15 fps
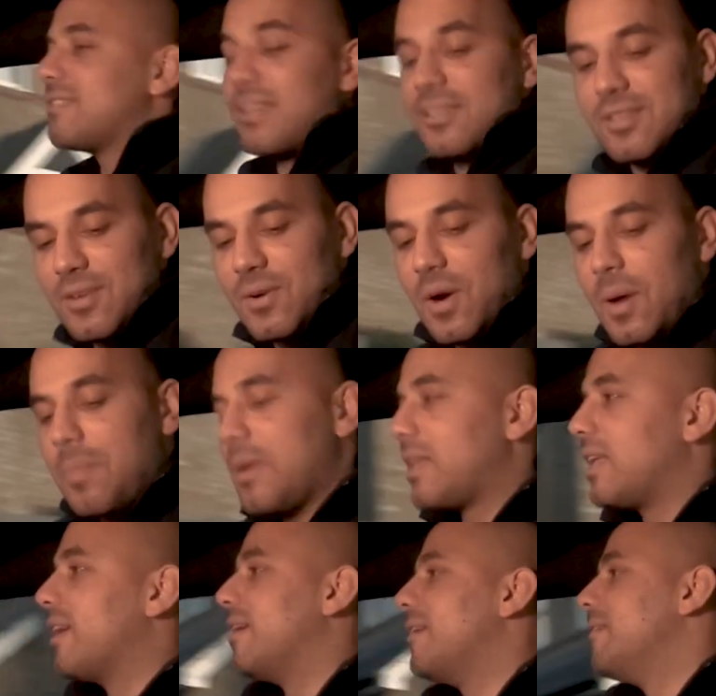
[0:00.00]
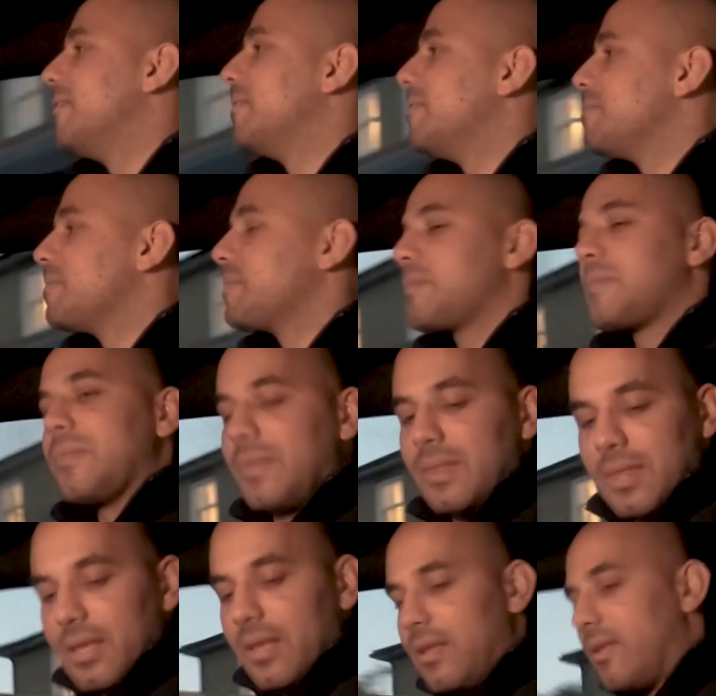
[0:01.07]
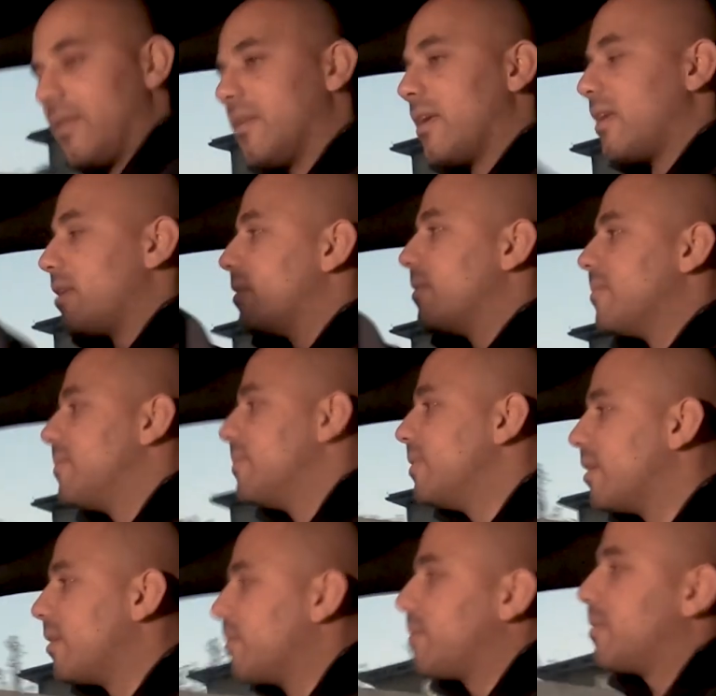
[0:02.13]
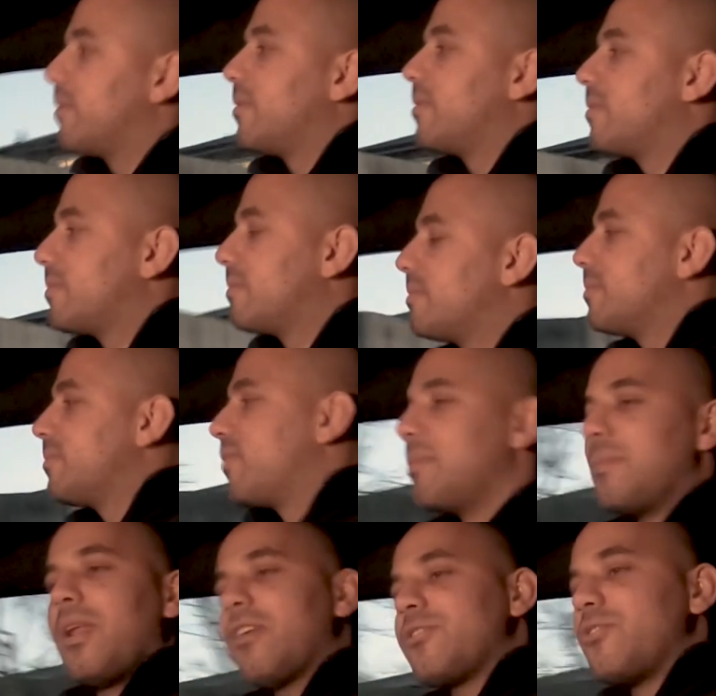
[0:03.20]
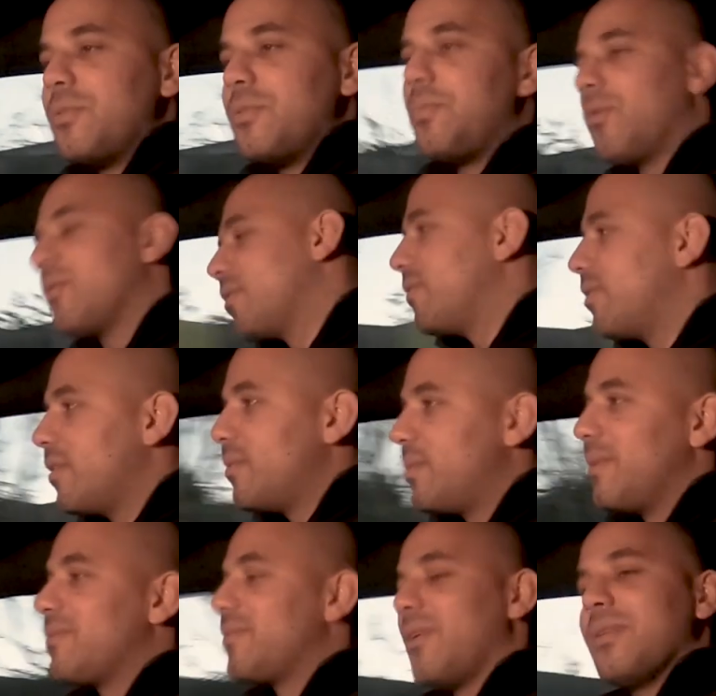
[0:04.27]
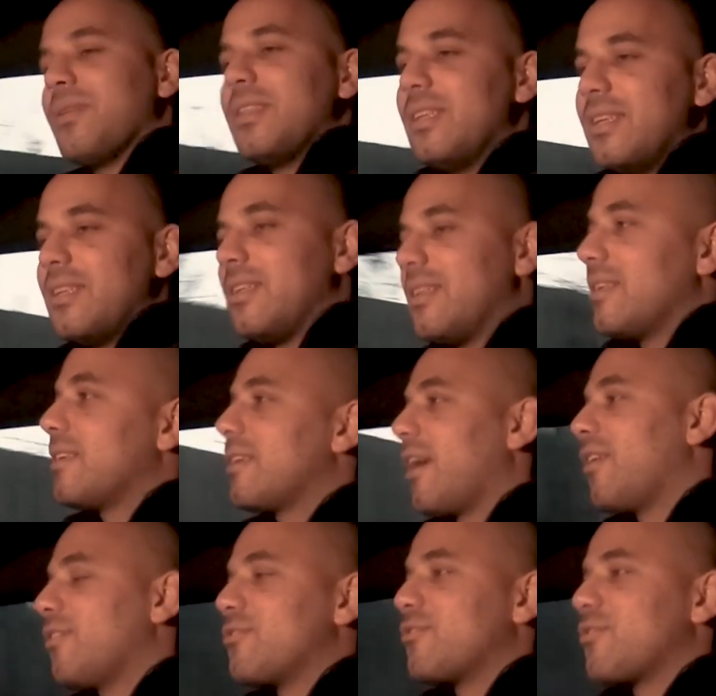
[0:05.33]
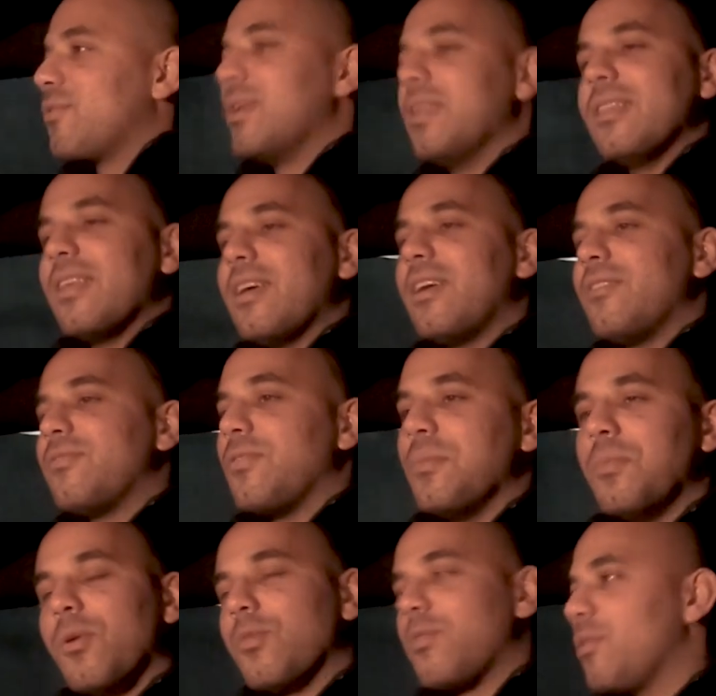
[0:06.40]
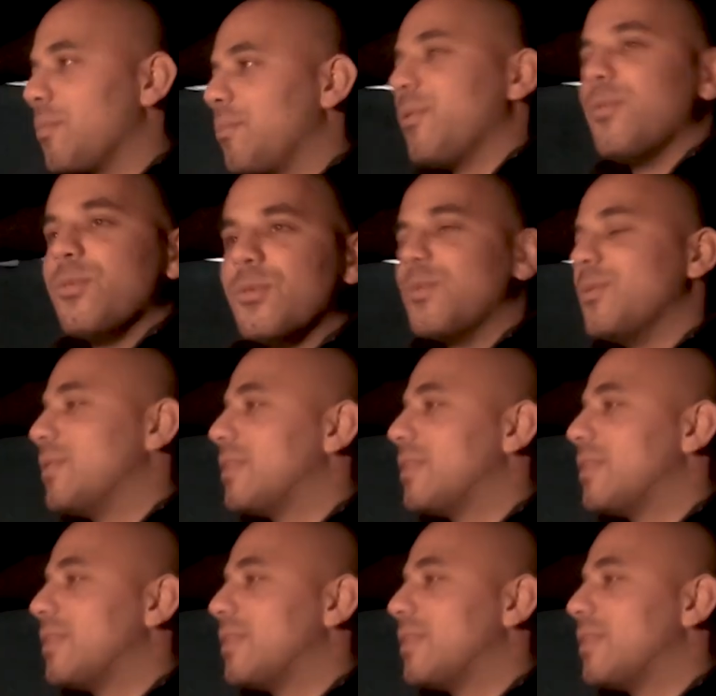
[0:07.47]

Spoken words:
to go up a gear. And, from a luxury point of view, you've got the colored screen there for both your Bluetooth,